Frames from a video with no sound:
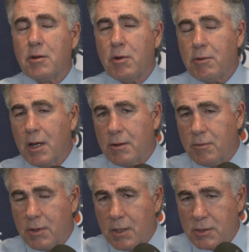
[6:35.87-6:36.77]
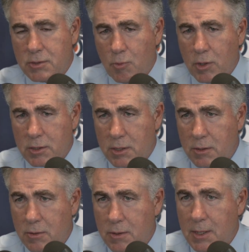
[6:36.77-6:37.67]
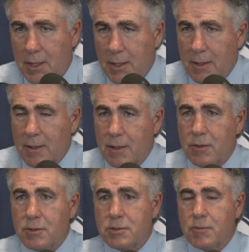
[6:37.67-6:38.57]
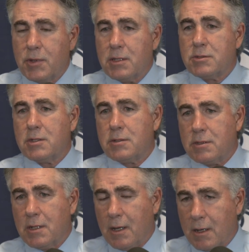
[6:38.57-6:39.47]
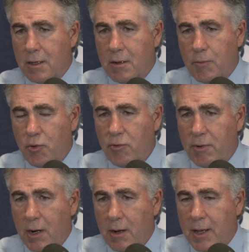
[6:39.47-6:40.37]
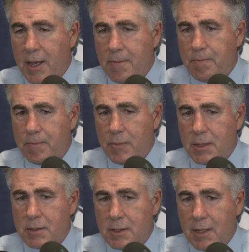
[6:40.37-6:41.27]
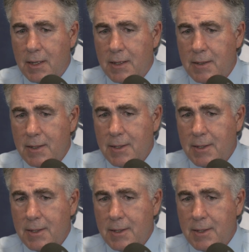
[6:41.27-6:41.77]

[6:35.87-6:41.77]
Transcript: We've got we've got some work to do and there's some things that uh, can improve in our game. But uh,